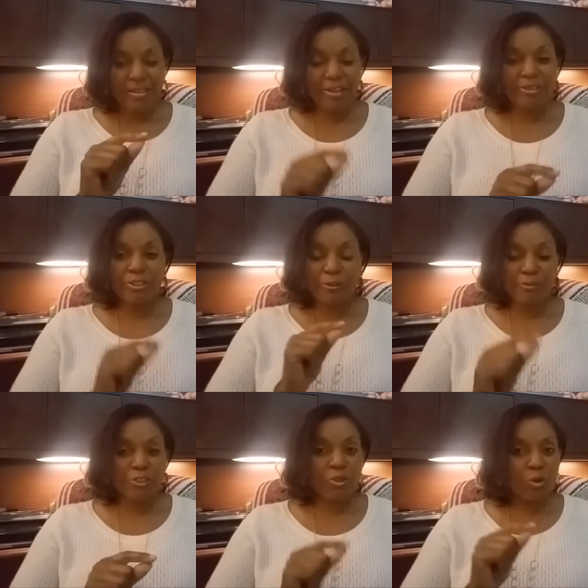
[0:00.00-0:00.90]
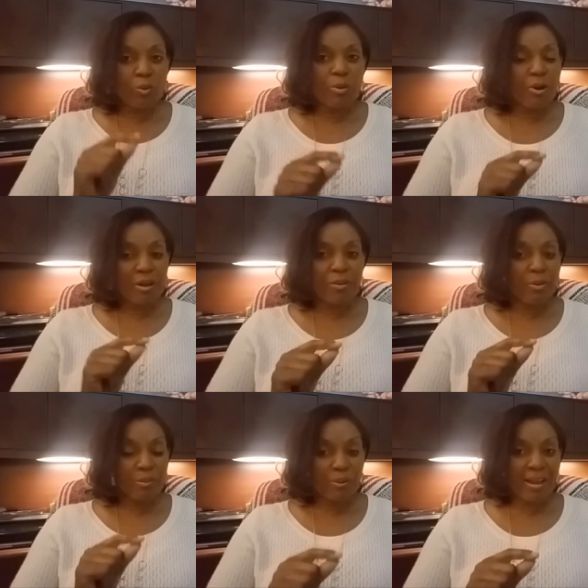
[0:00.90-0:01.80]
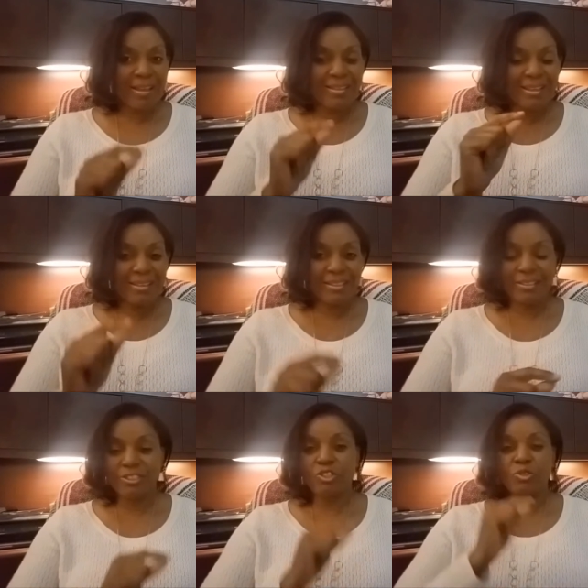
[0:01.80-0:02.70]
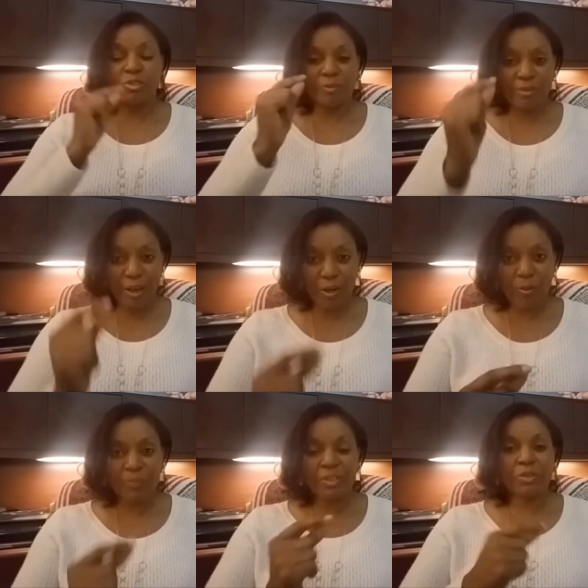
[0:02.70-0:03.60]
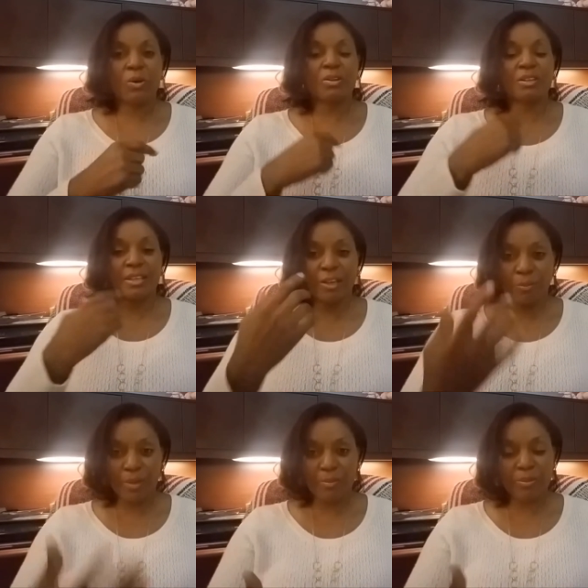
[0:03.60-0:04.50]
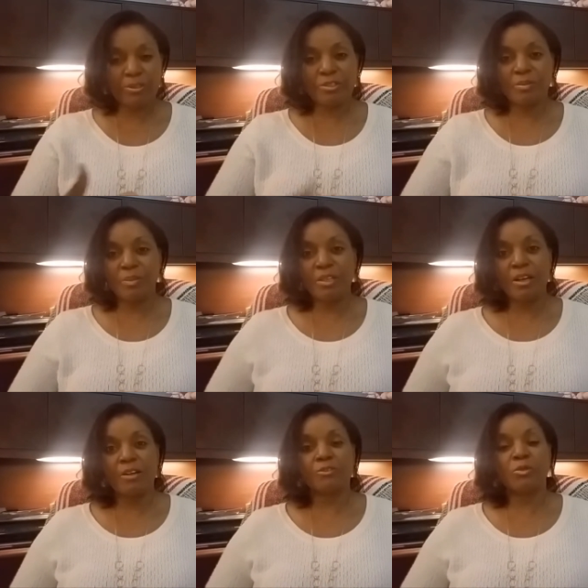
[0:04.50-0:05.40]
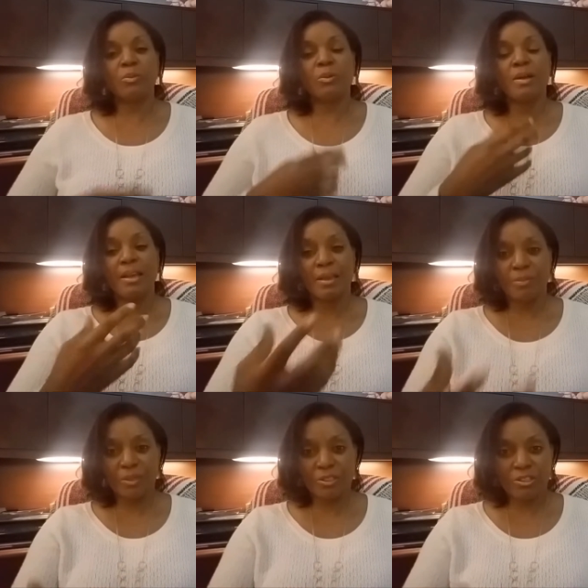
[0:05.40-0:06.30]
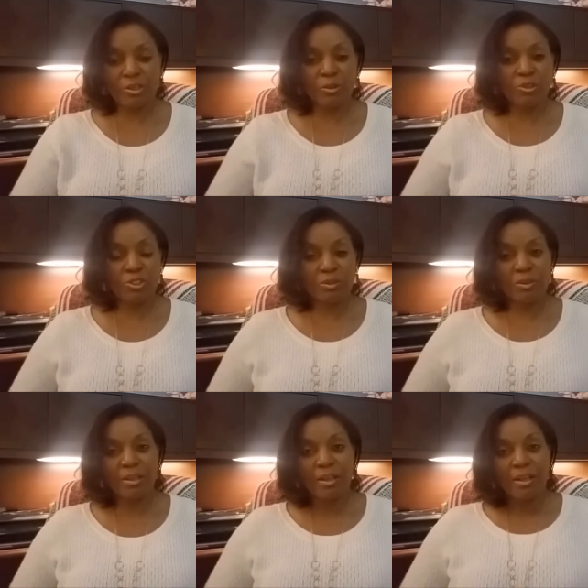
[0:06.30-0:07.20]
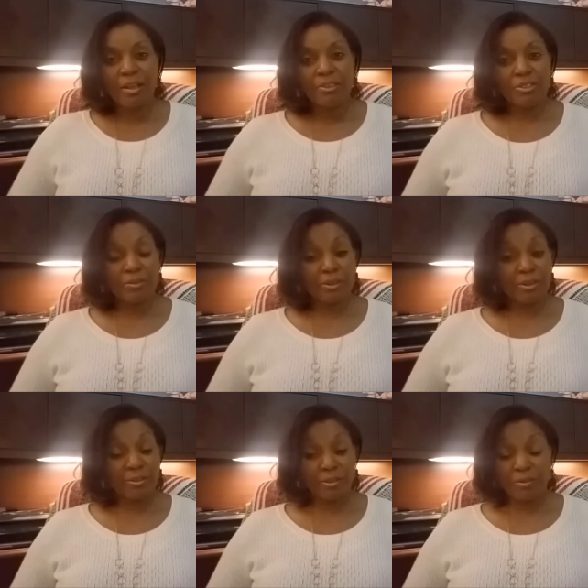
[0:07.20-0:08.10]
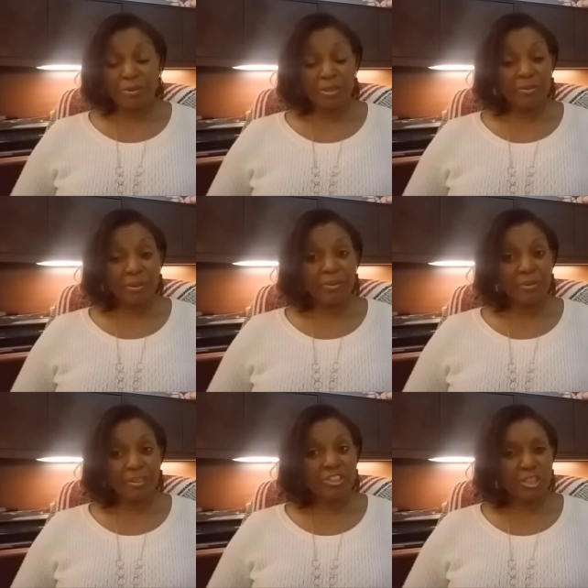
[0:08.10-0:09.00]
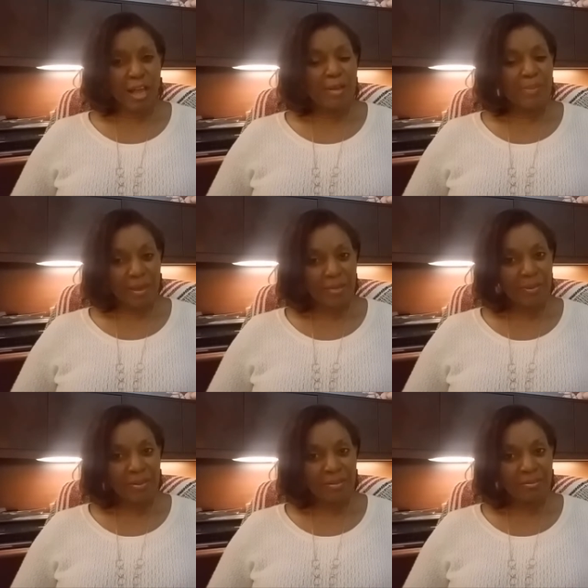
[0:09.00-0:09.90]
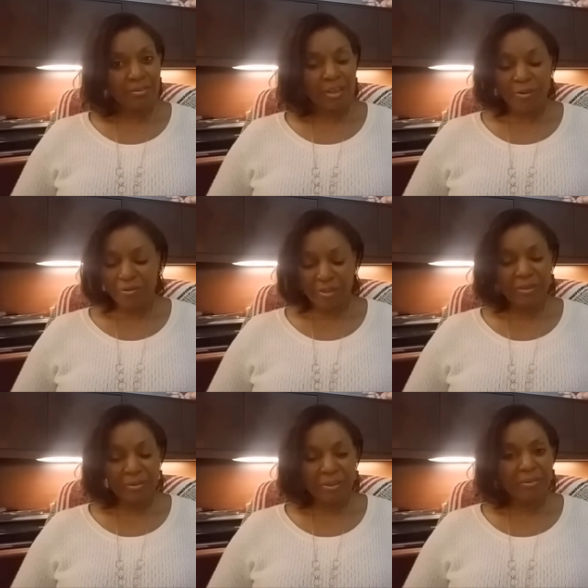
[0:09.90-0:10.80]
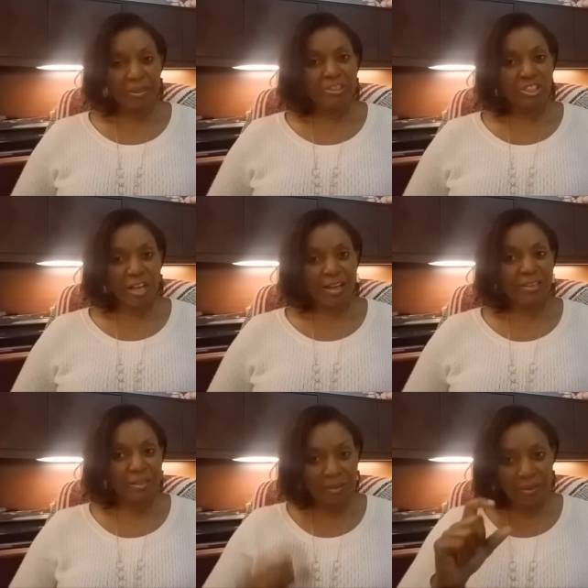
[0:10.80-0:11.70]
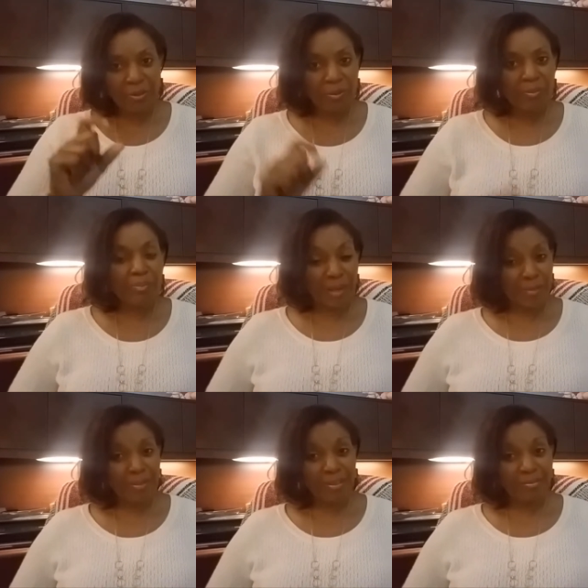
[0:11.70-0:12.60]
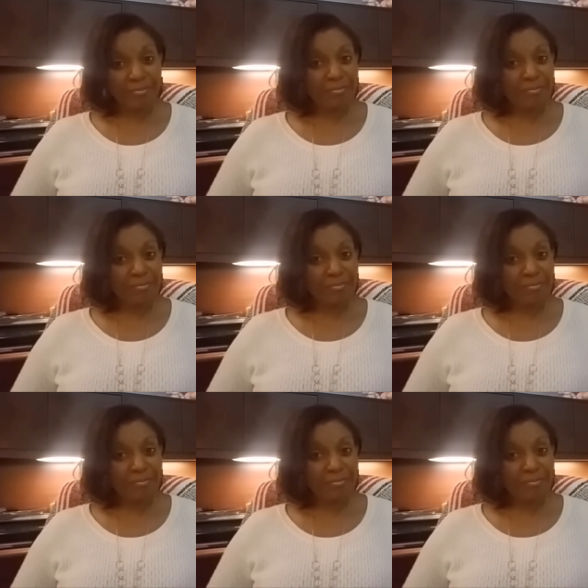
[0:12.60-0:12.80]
There is a physical part of the brain that needs to develop in order to help that person be comfortable and be social. Did you ever heard of a really, really, really shy baby? A really, really, really shy little baby?